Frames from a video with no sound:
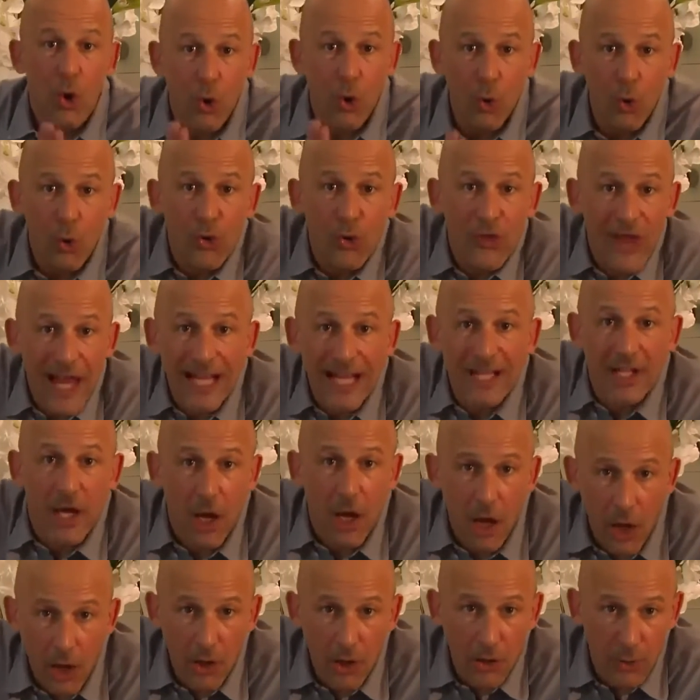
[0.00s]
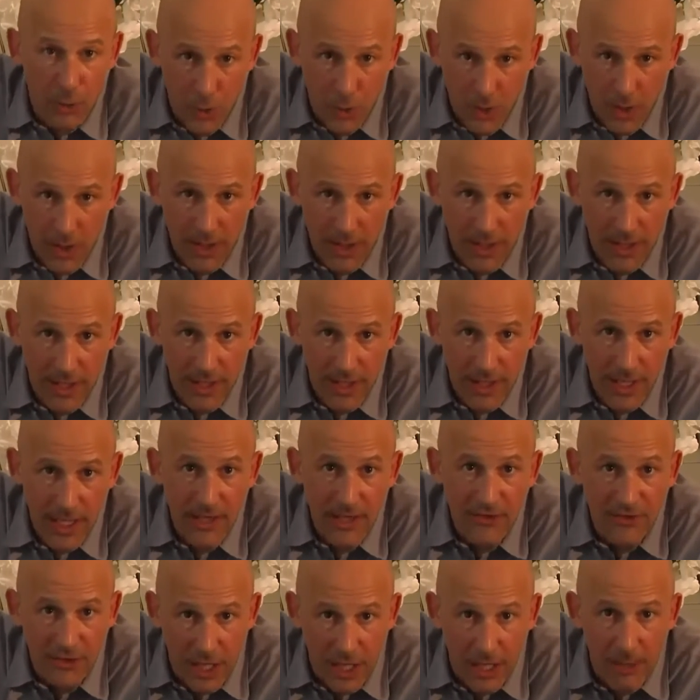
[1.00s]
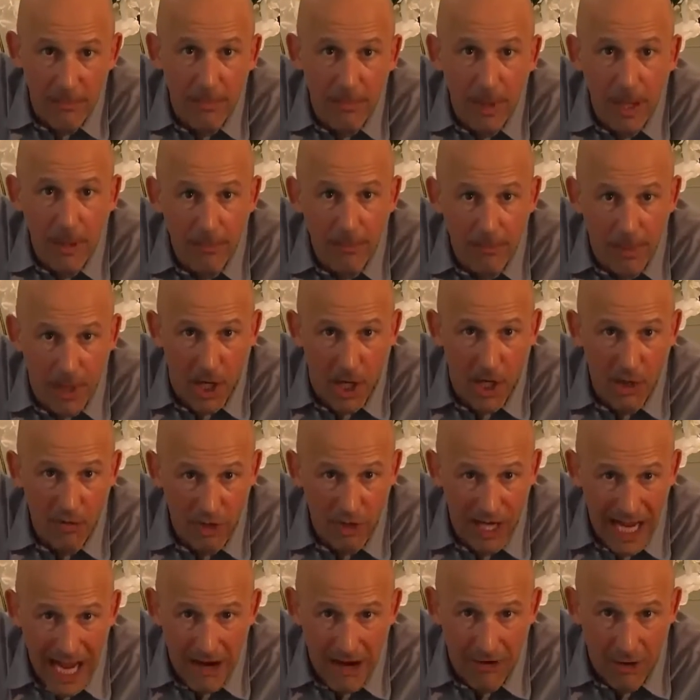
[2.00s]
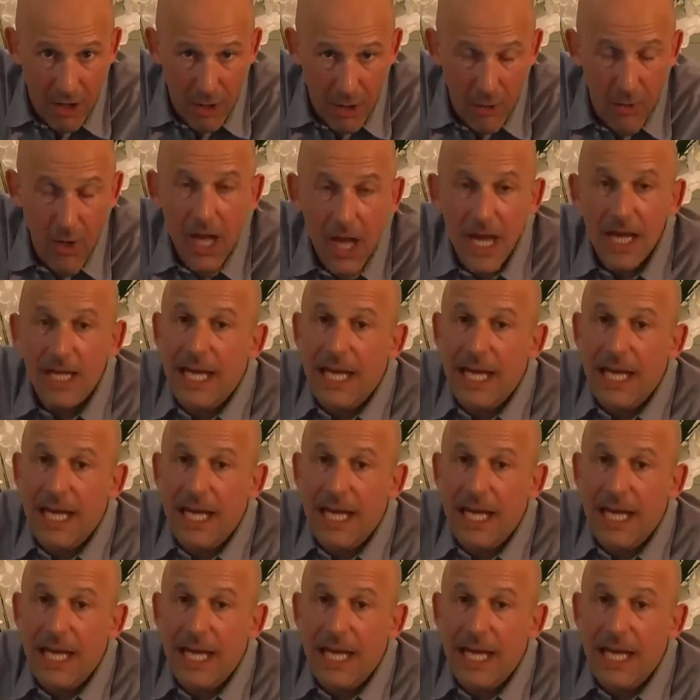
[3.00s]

All that hard work is done by Binary Arrow.